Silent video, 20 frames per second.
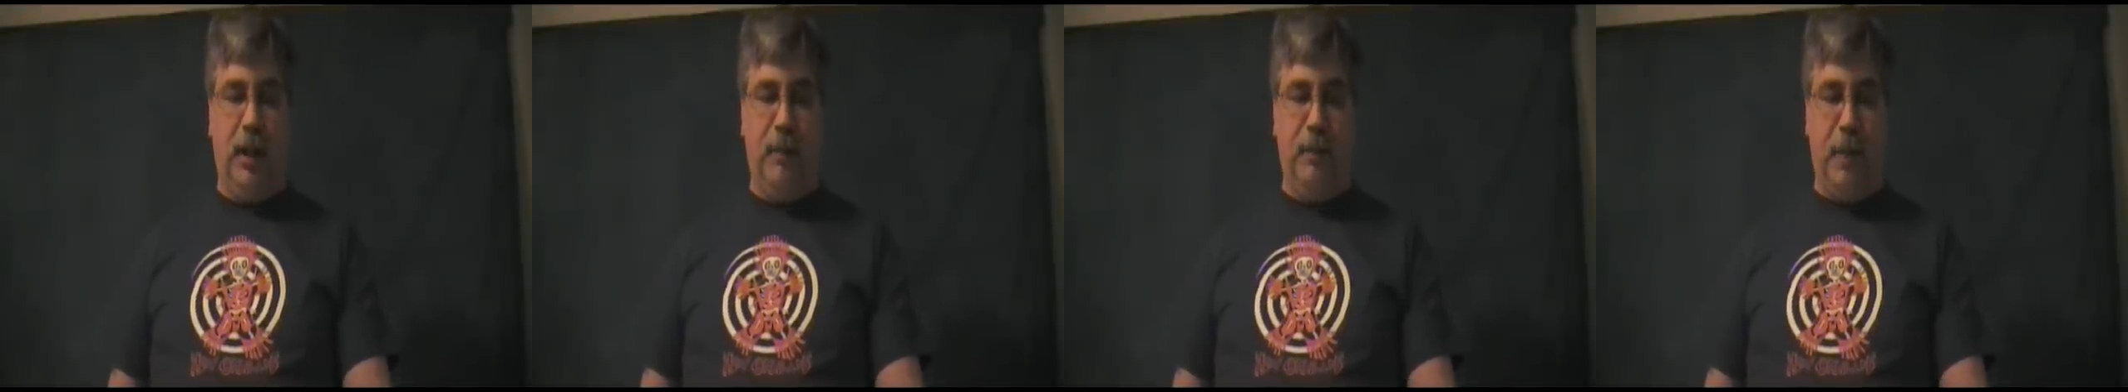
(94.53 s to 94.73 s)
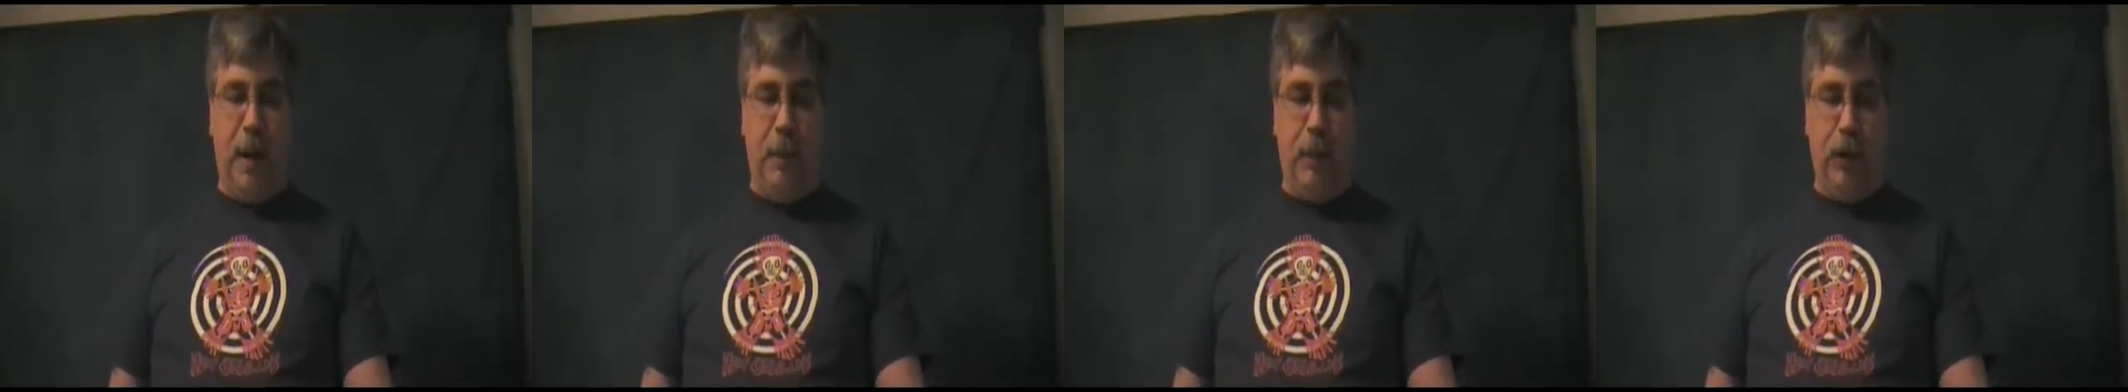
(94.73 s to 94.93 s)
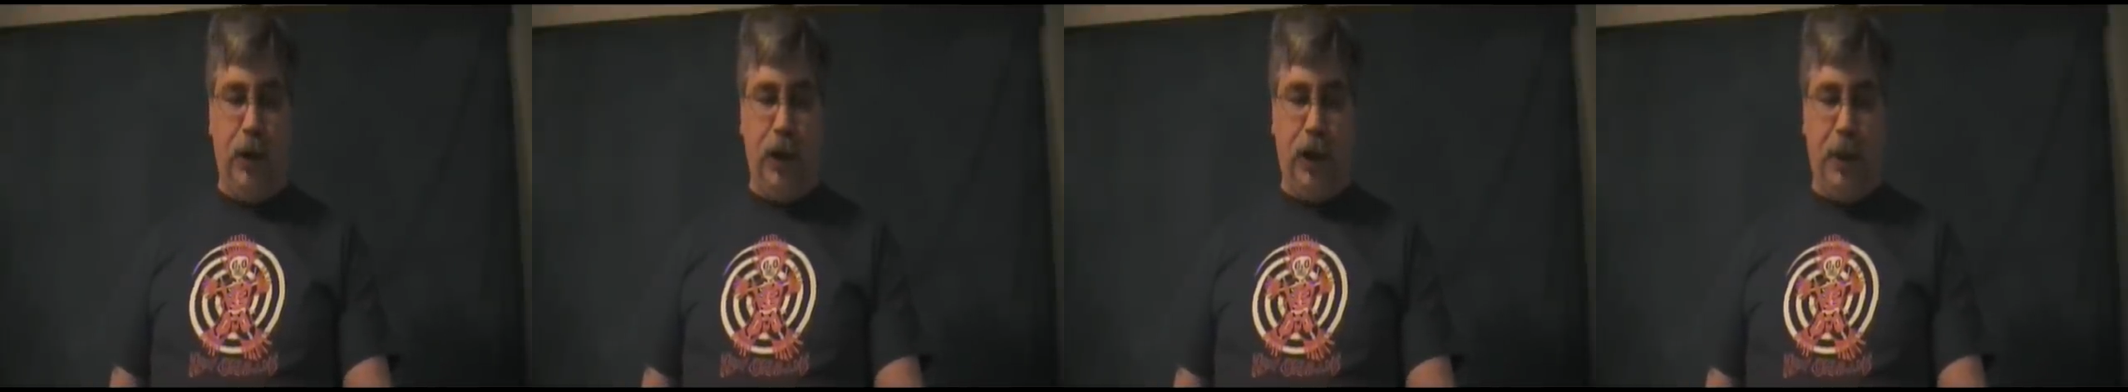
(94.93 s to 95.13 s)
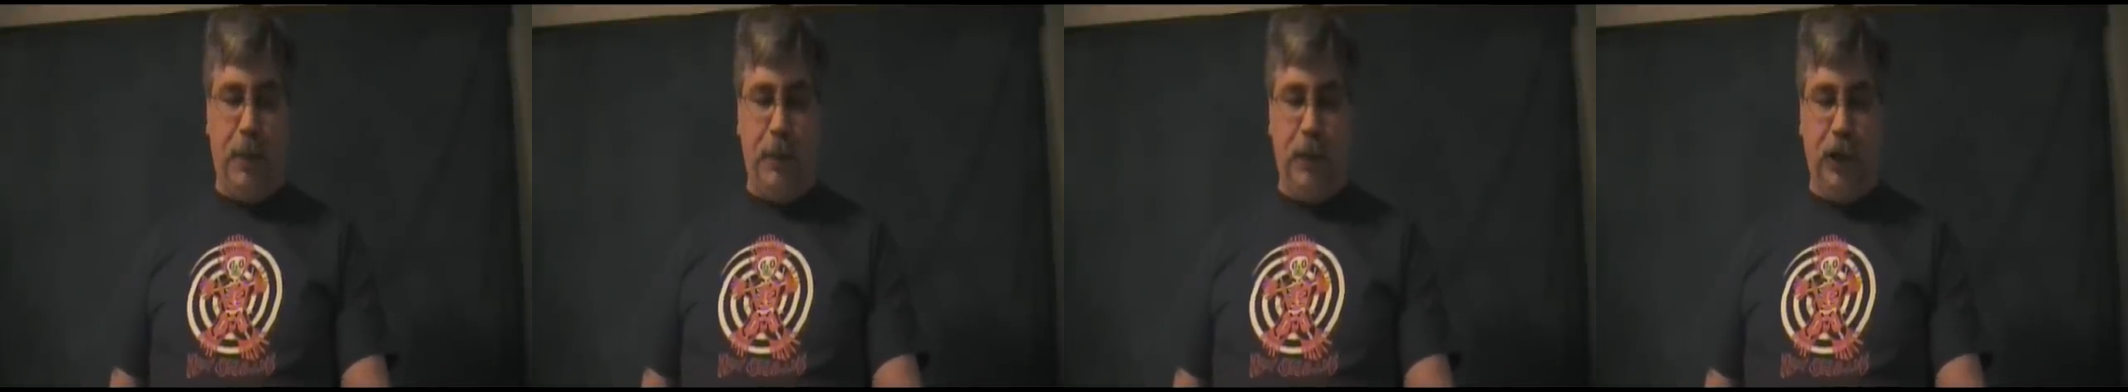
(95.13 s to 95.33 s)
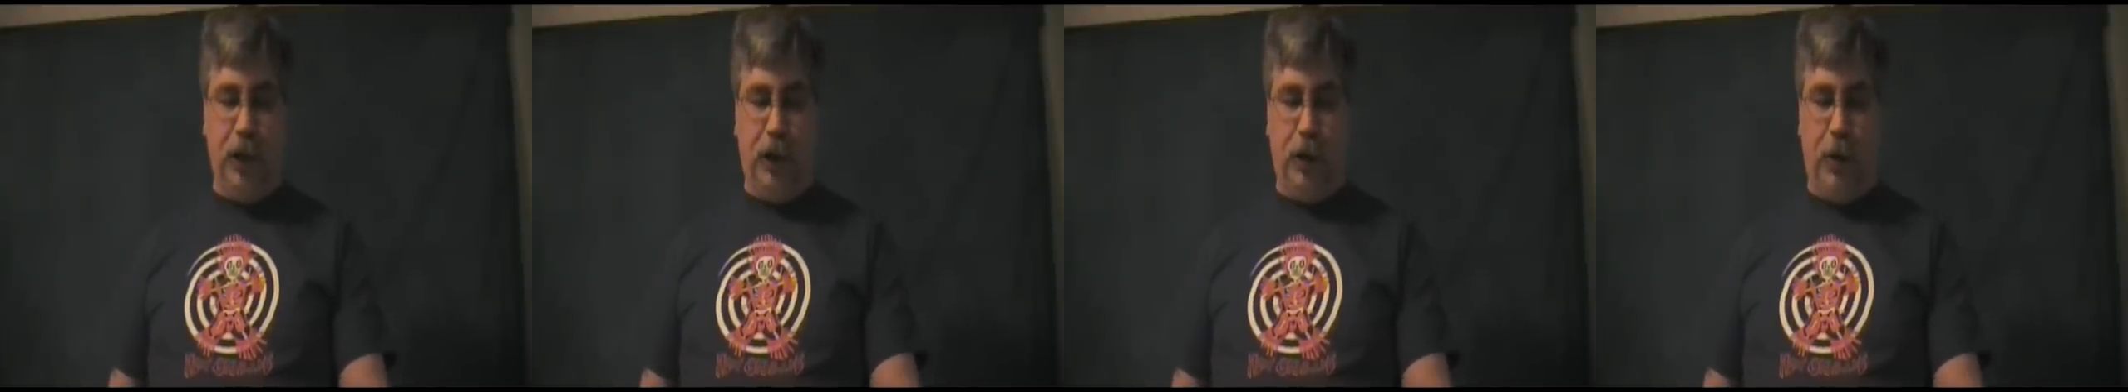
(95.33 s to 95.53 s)
membership
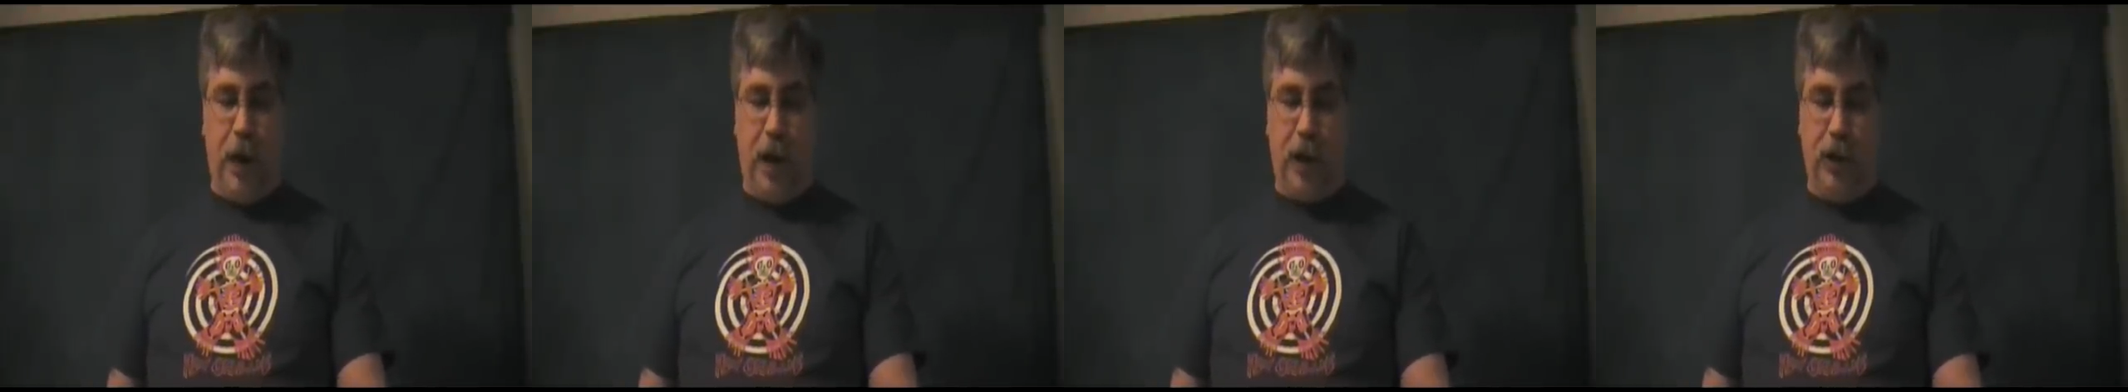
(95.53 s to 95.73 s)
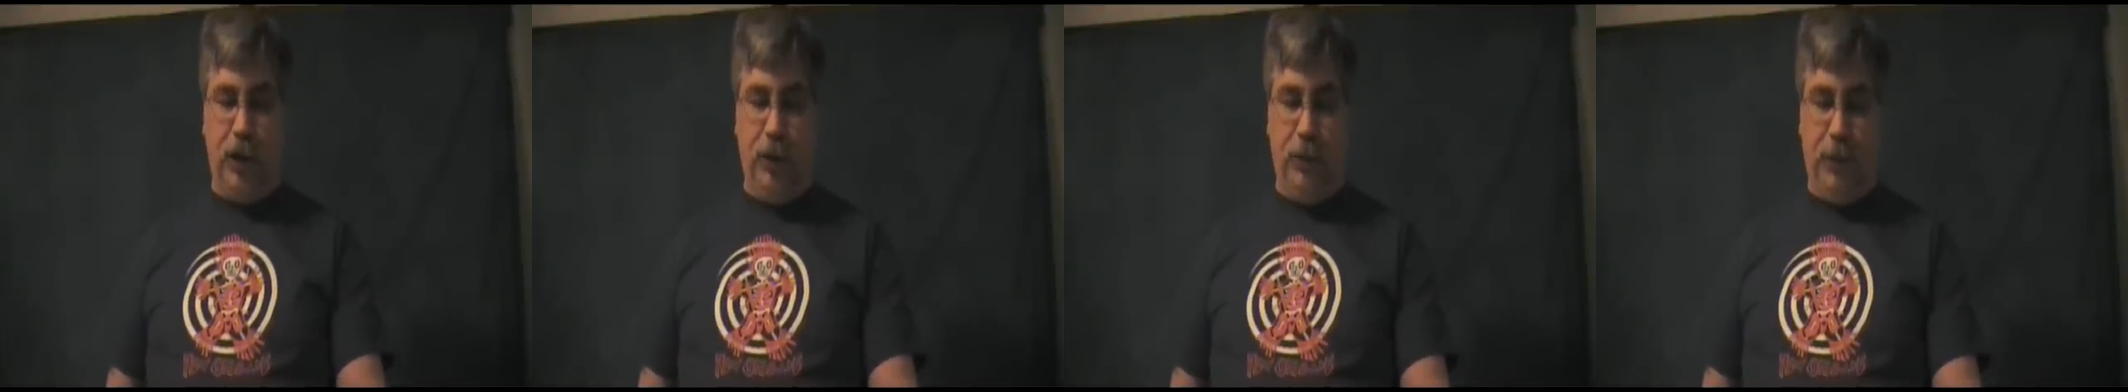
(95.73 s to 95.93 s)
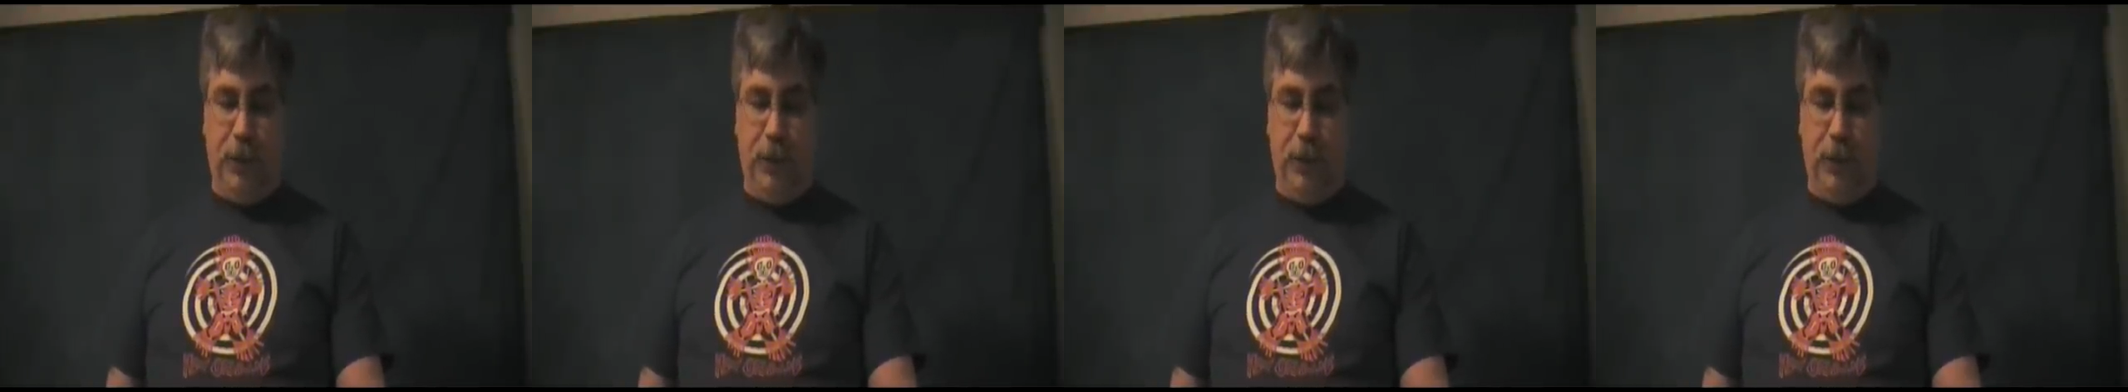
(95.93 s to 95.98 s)
in the correctional